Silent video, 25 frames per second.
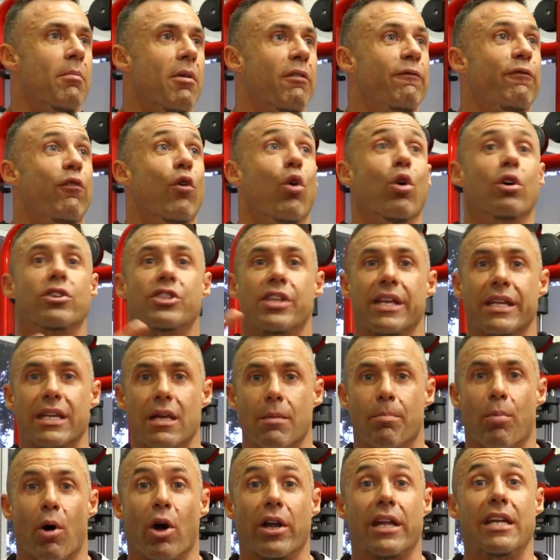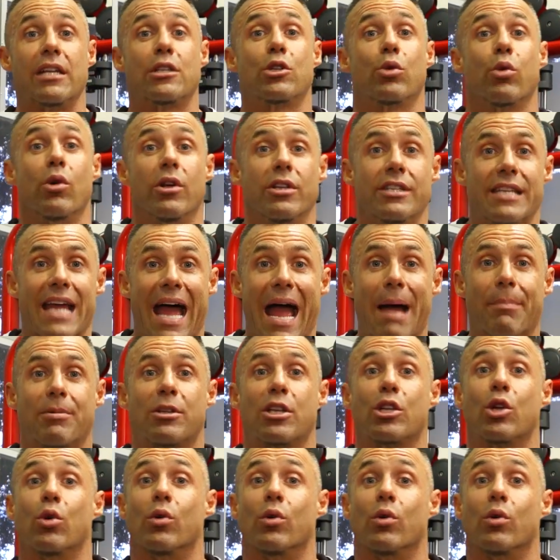forcing your body to adapt